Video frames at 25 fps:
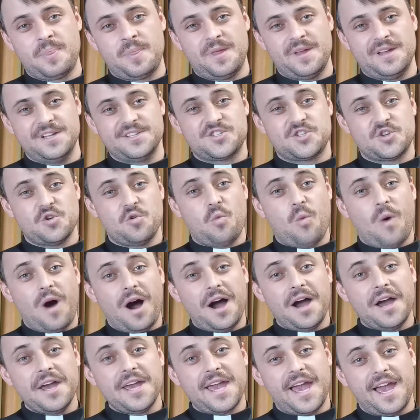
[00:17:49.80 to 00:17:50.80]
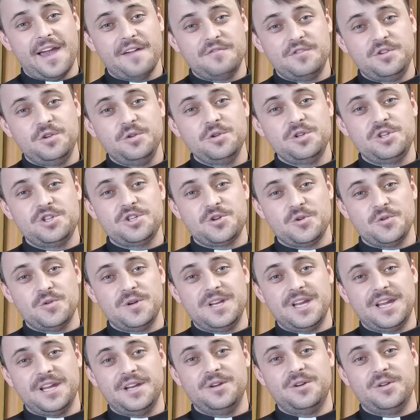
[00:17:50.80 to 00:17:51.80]
And so why have you tuned
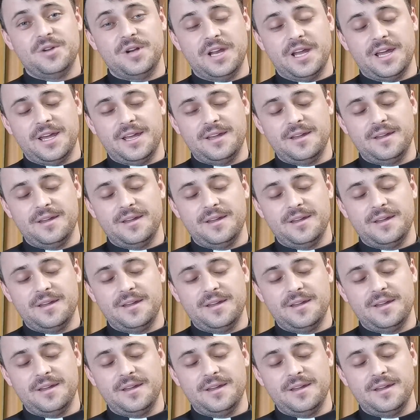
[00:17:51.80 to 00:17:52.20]
in today?